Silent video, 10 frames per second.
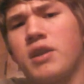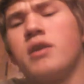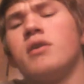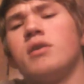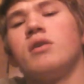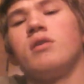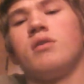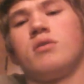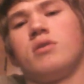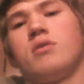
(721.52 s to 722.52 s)
in
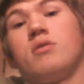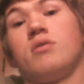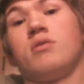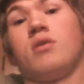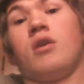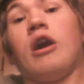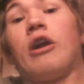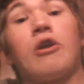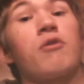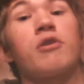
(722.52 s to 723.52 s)

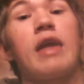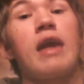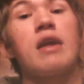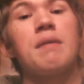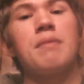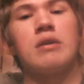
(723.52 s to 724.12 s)
another game